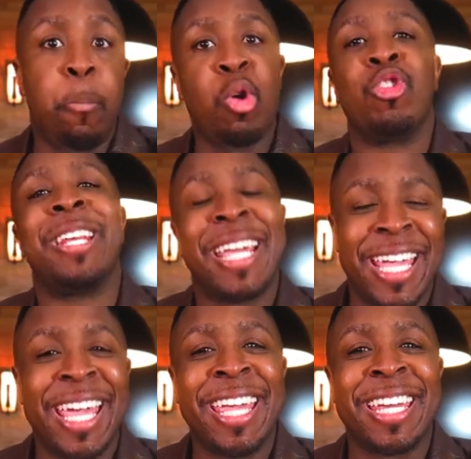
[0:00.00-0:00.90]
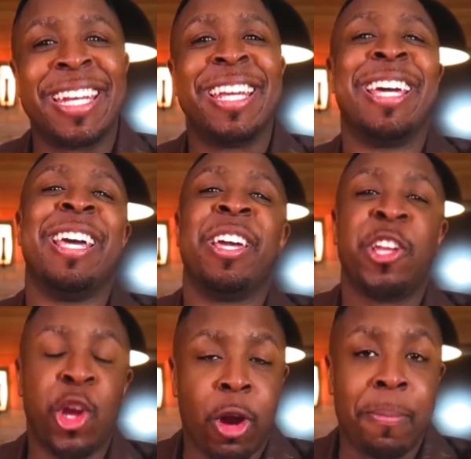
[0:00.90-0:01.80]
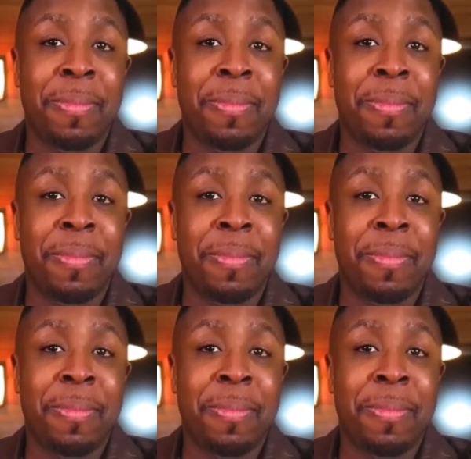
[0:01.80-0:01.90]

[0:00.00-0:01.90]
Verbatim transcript: born again, you're